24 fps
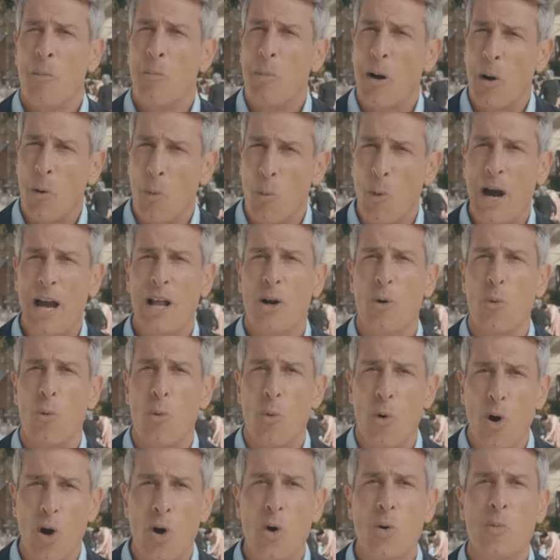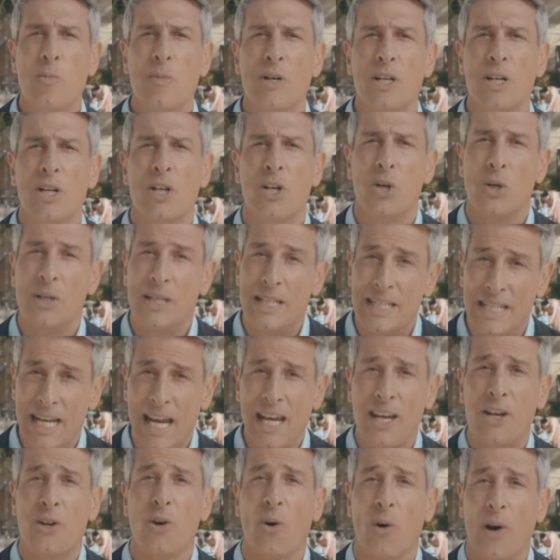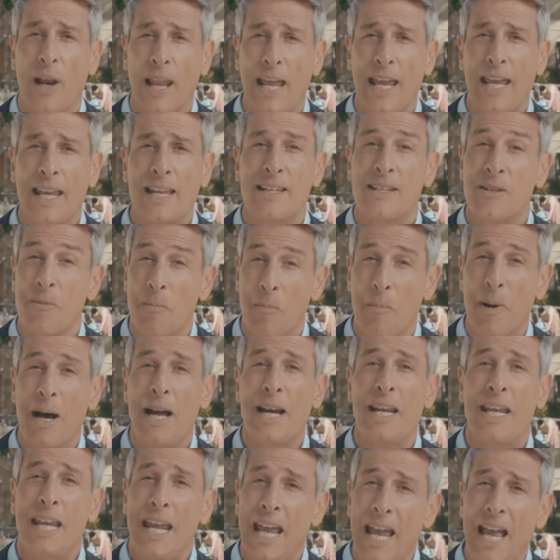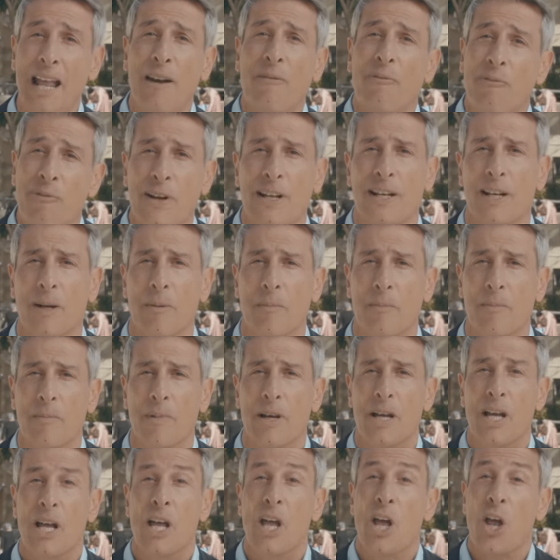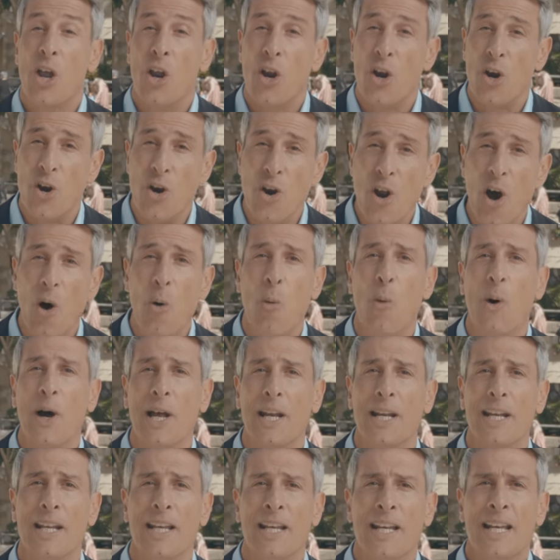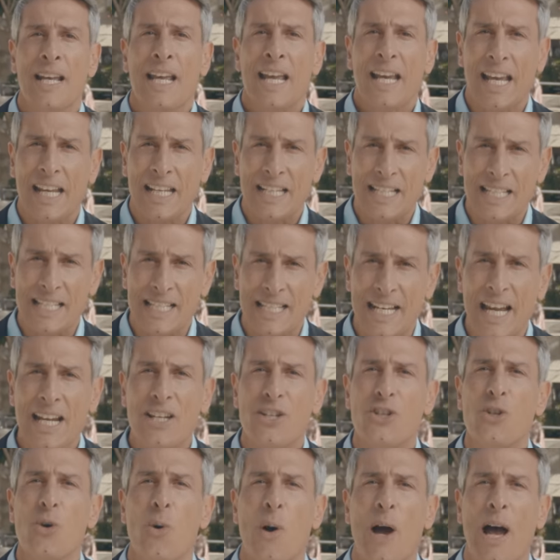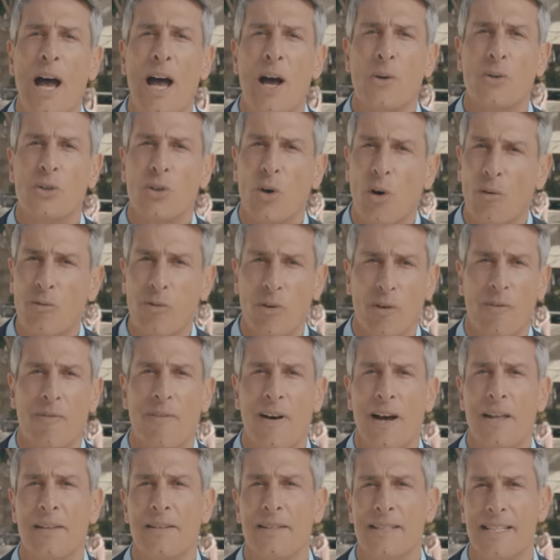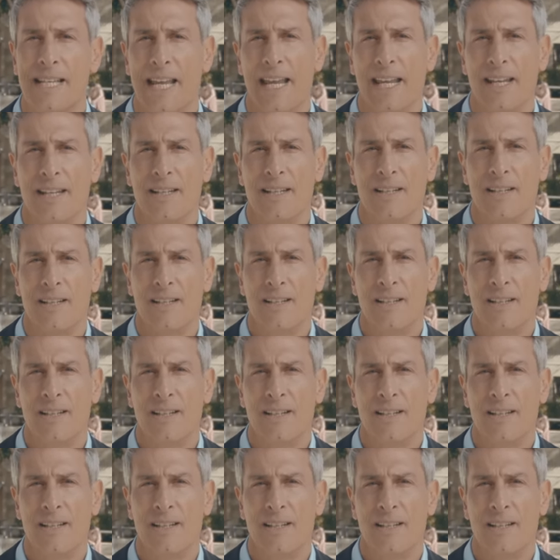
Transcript: But while Rome could take your land, money, and freedom, no one can snatch you out of your father's hand.